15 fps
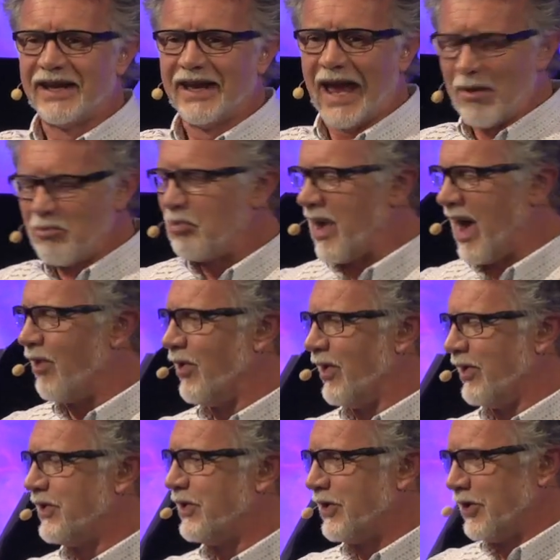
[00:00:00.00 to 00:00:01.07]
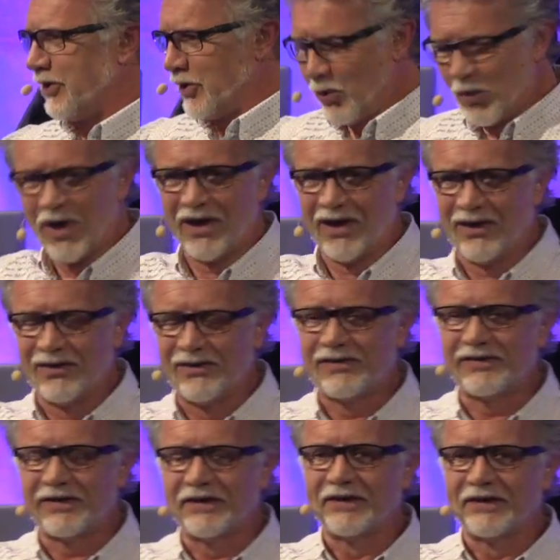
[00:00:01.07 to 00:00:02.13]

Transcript: empowered words.